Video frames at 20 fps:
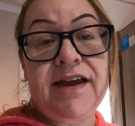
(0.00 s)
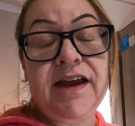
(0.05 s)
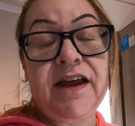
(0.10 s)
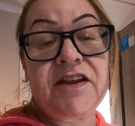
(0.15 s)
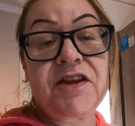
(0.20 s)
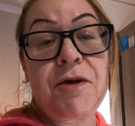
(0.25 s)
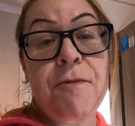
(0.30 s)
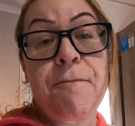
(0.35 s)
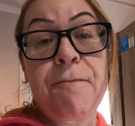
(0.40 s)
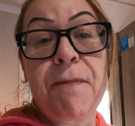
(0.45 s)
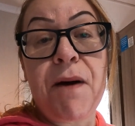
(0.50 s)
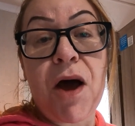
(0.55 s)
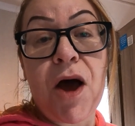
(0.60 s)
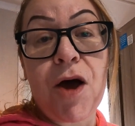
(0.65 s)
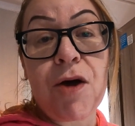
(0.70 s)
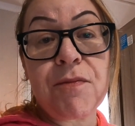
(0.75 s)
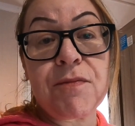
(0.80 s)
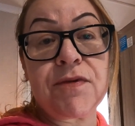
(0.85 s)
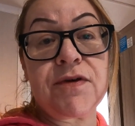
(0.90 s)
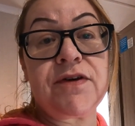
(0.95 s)
At the
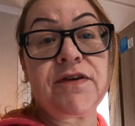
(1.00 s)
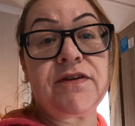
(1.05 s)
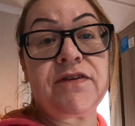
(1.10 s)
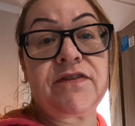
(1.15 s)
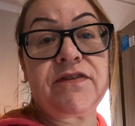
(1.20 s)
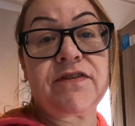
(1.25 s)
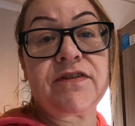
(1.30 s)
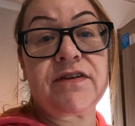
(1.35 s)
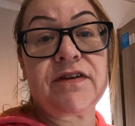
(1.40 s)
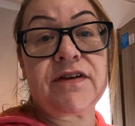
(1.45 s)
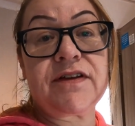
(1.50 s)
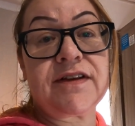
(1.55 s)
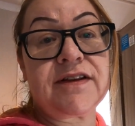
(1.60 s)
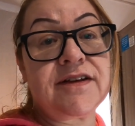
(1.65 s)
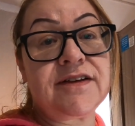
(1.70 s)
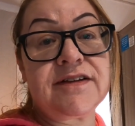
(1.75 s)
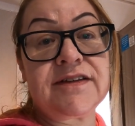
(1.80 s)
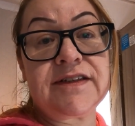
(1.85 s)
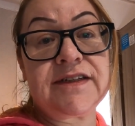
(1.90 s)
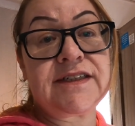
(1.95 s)
moment,
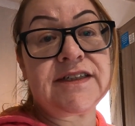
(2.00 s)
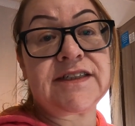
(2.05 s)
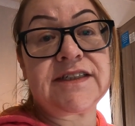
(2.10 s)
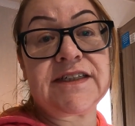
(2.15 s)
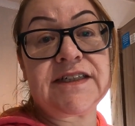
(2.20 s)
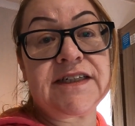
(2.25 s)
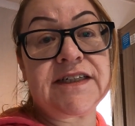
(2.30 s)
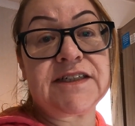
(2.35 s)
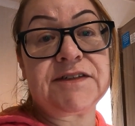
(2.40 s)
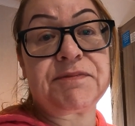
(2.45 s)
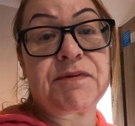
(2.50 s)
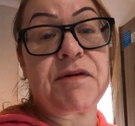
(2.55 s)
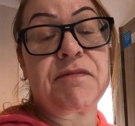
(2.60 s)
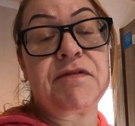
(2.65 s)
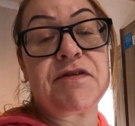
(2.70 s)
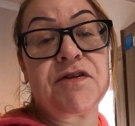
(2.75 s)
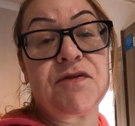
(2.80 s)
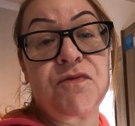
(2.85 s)
this is probably